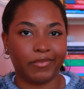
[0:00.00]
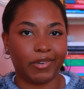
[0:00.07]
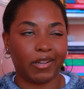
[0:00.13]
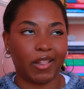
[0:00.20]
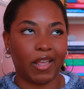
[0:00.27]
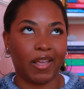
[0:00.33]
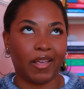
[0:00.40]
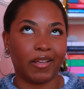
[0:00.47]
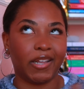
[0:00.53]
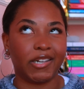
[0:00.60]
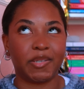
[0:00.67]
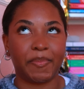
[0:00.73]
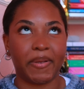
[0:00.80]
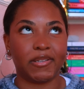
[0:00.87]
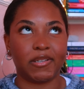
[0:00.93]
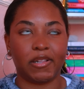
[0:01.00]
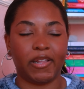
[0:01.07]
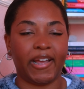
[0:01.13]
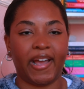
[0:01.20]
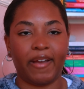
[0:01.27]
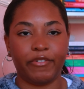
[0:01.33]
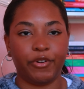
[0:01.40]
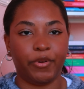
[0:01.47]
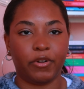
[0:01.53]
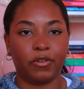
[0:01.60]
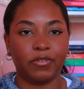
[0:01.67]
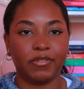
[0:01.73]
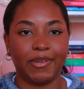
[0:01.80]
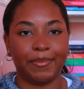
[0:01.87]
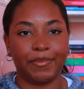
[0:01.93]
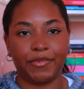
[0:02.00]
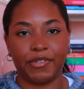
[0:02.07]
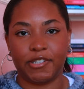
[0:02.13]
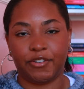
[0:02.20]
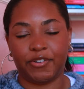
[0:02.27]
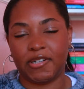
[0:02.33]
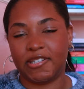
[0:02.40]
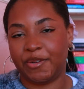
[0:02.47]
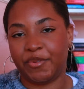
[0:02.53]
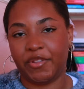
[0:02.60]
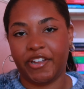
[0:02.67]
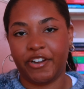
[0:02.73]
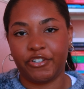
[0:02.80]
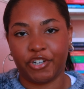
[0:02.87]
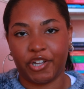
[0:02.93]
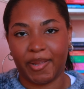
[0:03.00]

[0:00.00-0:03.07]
I'm like, it's basically I have no goals. I'm just going to see where the year